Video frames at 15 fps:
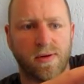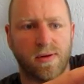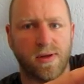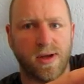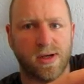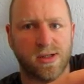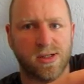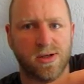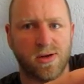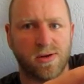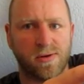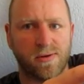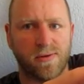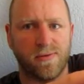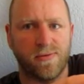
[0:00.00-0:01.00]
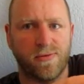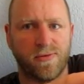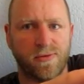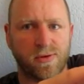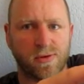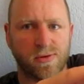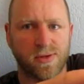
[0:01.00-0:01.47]
external
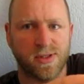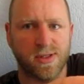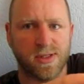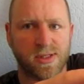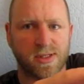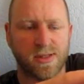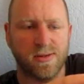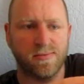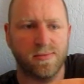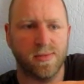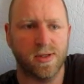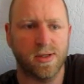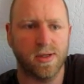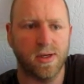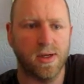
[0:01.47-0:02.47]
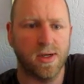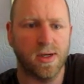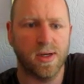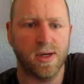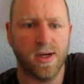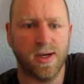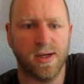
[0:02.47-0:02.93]
fuel system
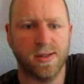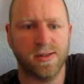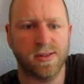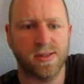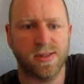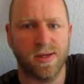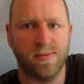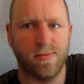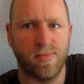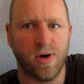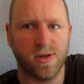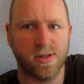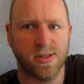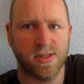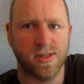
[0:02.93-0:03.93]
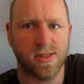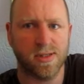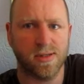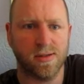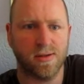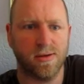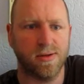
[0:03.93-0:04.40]
and some boxes
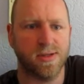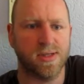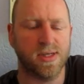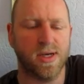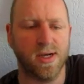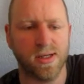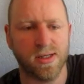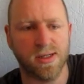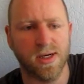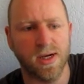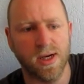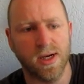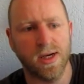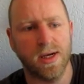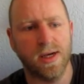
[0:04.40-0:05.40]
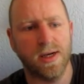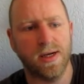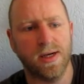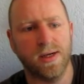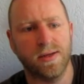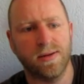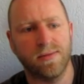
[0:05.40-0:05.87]
on the side,
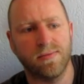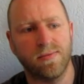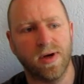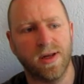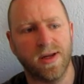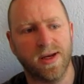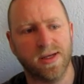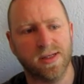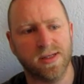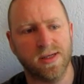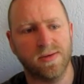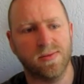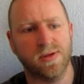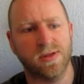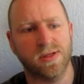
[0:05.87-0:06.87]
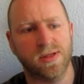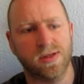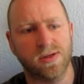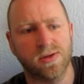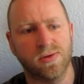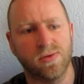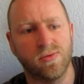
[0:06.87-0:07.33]
and my next step is
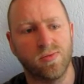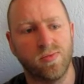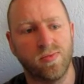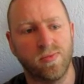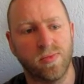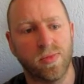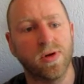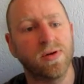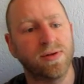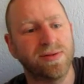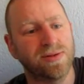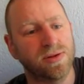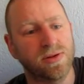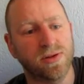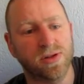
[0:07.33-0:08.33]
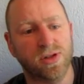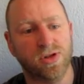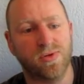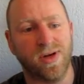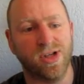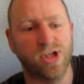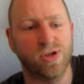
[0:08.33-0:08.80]
to
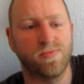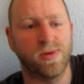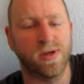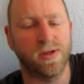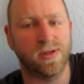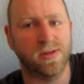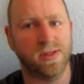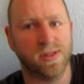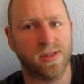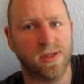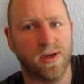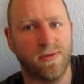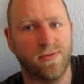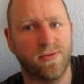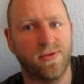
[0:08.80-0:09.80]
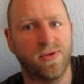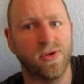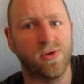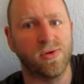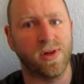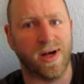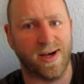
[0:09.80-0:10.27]
scratch build
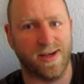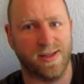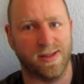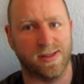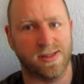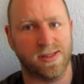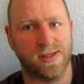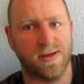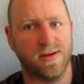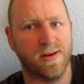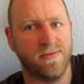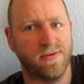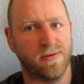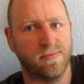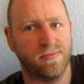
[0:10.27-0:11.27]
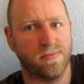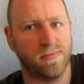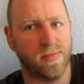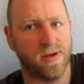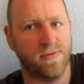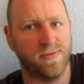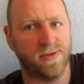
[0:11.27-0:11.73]
fuel lines. I never
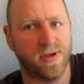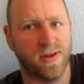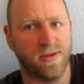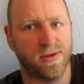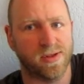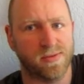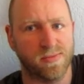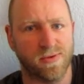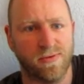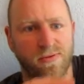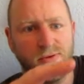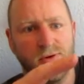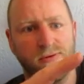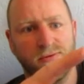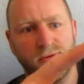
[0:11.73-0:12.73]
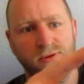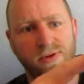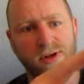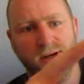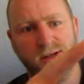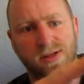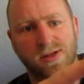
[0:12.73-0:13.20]
have done this before for the
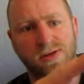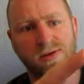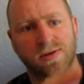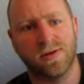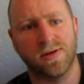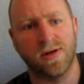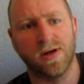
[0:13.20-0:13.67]
external